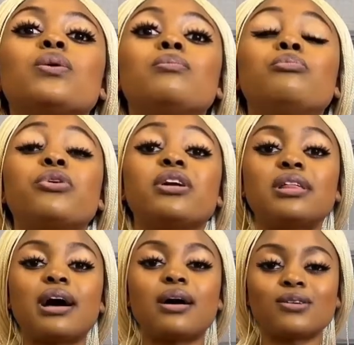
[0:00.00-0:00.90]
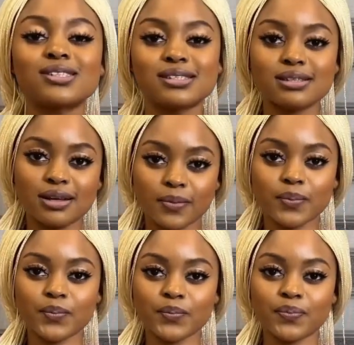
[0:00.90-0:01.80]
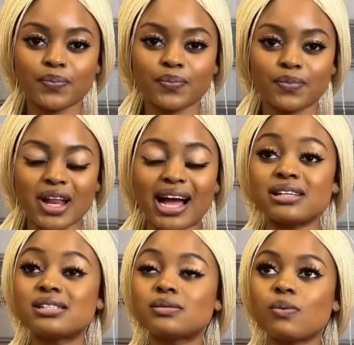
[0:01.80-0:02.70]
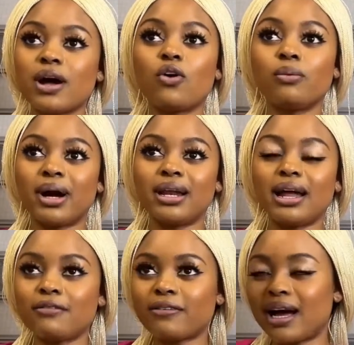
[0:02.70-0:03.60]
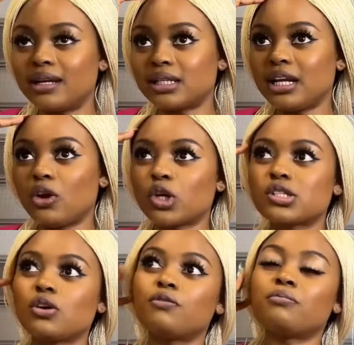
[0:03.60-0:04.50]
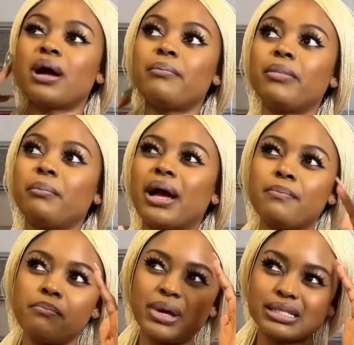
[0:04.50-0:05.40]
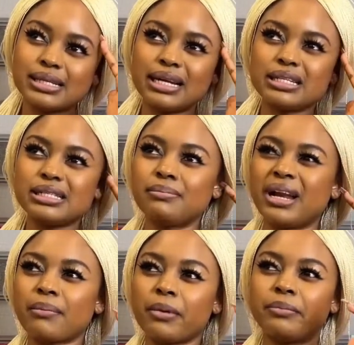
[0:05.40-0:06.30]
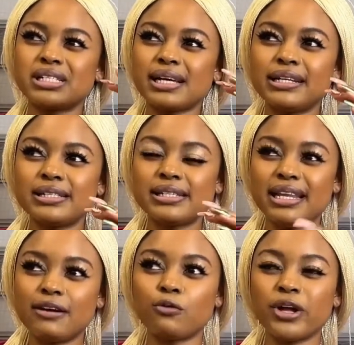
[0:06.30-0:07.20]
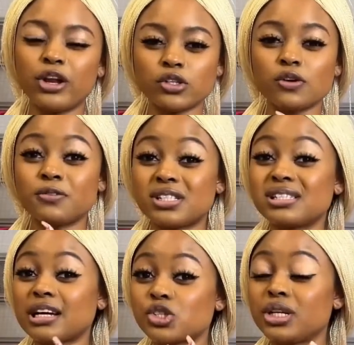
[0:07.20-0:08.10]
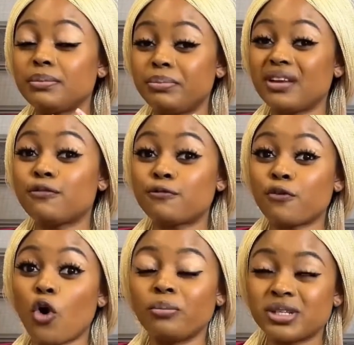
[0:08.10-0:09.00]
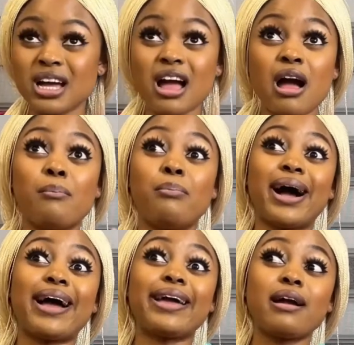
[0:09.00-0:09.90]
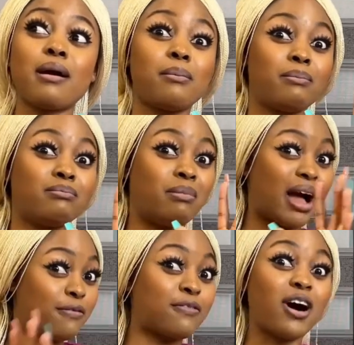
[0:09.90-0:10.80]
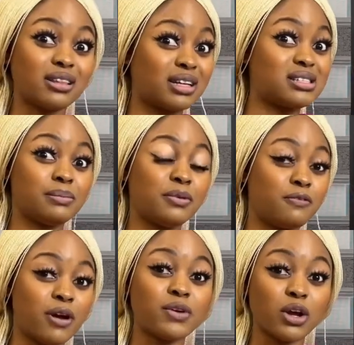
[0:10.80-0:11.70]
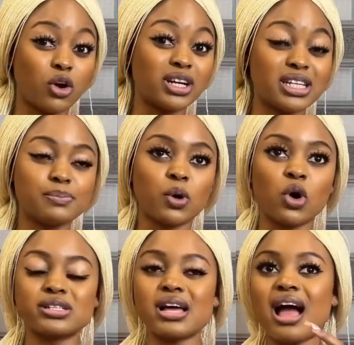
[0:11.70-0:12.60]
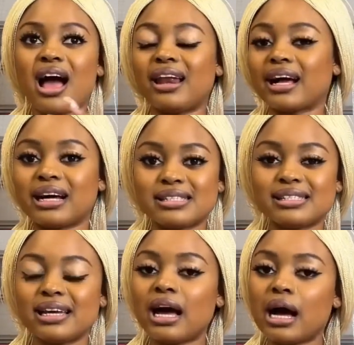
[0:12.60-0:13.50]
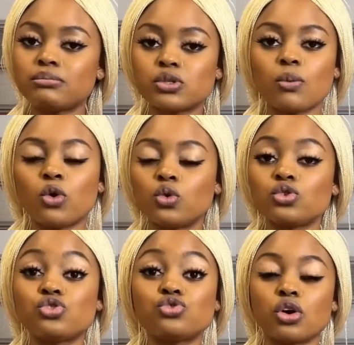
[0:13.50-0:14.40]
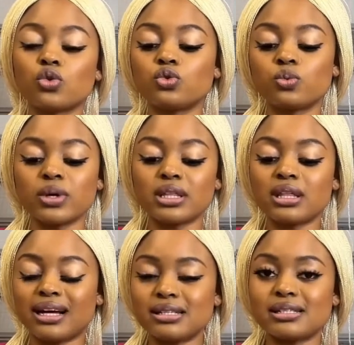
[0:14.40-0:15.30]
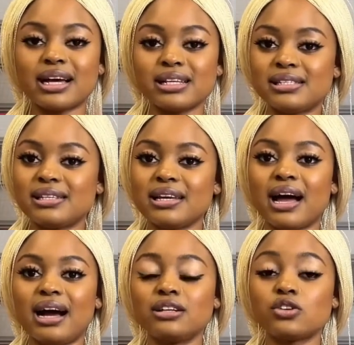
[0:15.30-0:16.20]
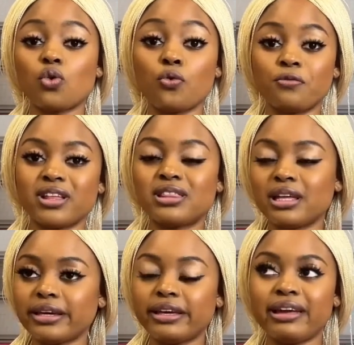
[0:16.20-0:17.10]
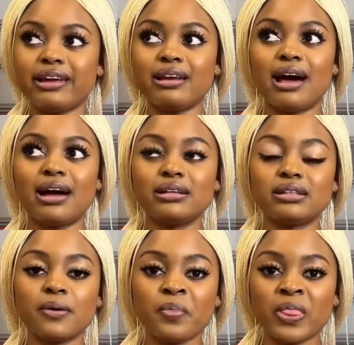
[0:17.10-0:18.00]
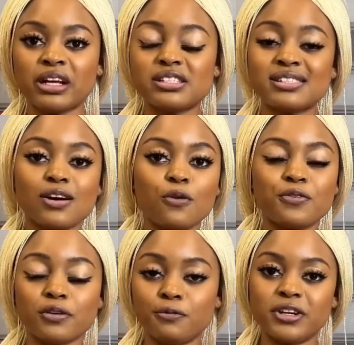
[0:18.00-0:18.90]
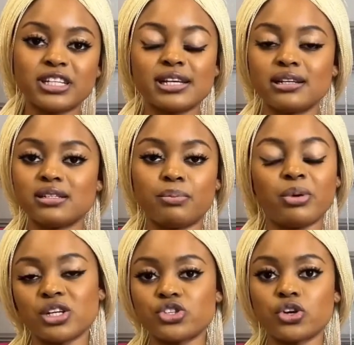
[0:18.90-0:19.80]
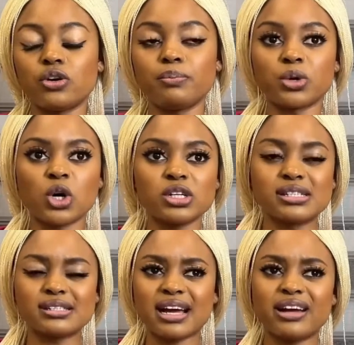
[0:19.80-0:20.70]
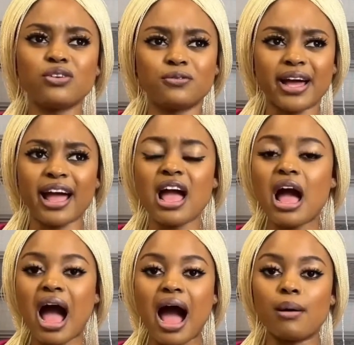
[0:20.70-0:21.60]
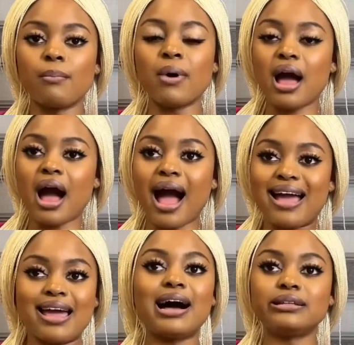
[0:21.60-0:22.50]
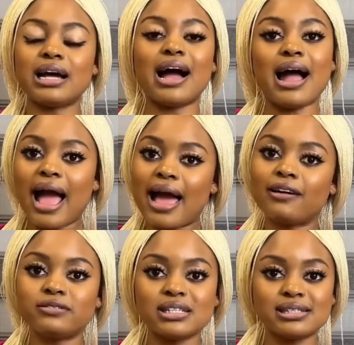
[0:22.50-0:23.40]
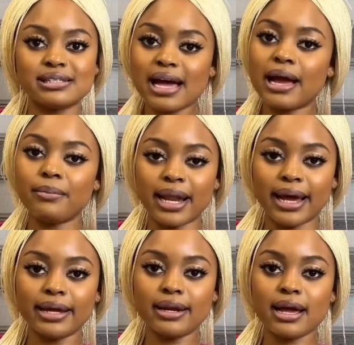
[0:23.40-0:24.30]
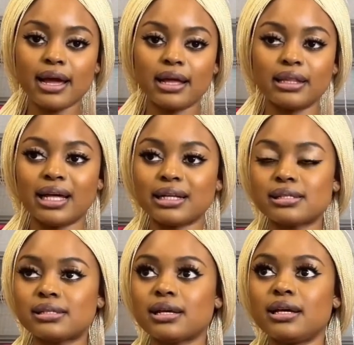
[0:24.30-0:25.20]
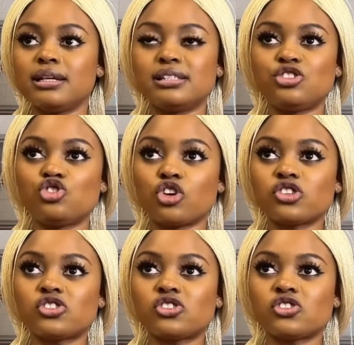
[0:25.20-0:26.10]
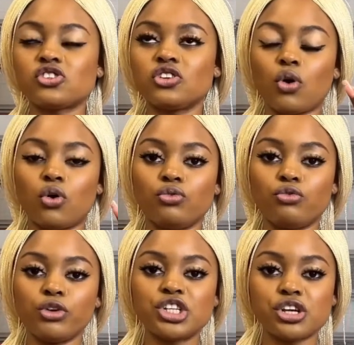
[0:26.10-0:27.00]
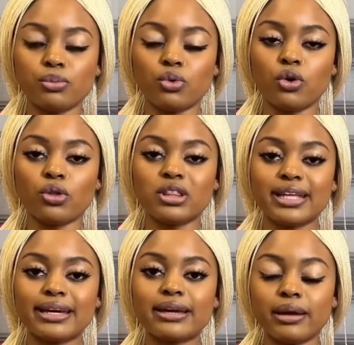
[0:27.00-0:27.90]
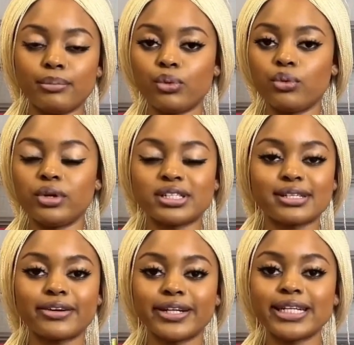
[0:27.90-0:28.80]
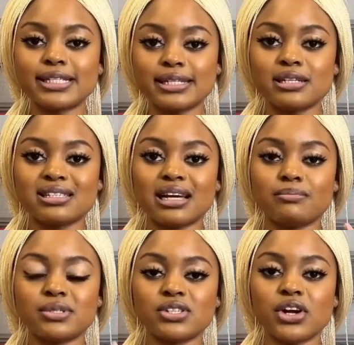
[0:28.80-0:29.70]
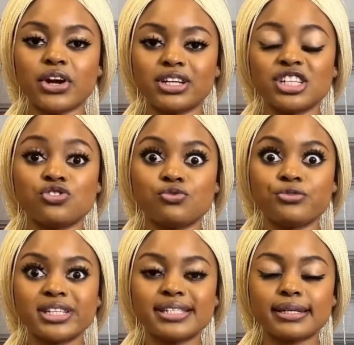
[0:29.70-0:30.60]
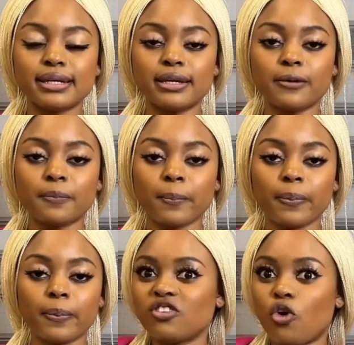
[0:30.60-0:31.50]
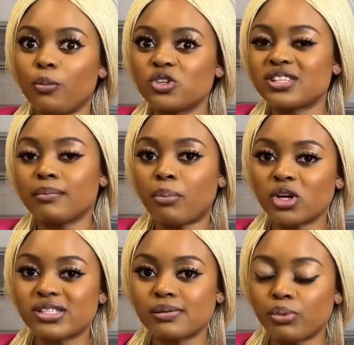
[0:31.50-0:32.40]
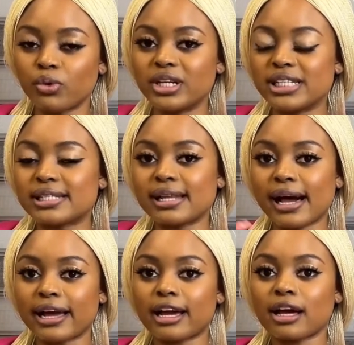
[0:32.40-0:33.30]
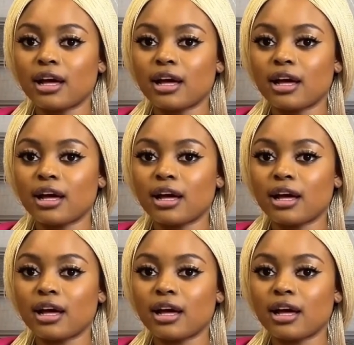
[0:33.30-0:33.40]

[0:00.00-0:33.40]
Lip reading: breathe out. I swear on my life, and a lot of my mentality, like my mentality level, a lot of it is actually being formed by my father, to be very honest, because like I said, I'm someone who struggled with anxiety and overthinking and self-inflicted depression, because it's kind of like I have this timeline that is just unreachable, unthinkable. It's crazy, it's absurd, it's risky, almost impossible. It's like,